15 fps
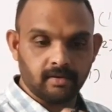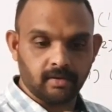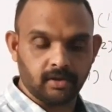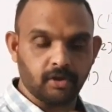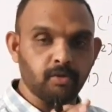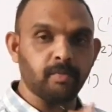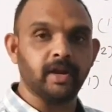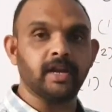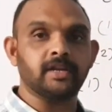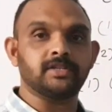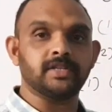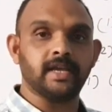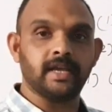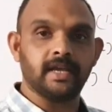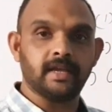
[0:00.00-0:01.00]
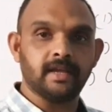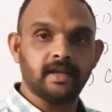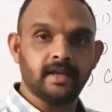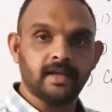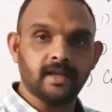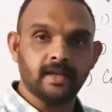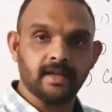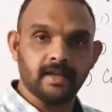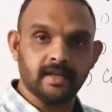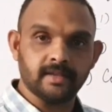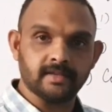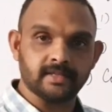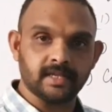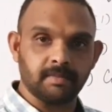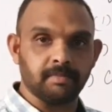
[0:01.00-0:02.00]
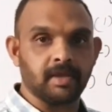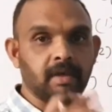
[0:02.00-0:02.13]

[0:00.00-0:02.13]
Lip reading: humidity, some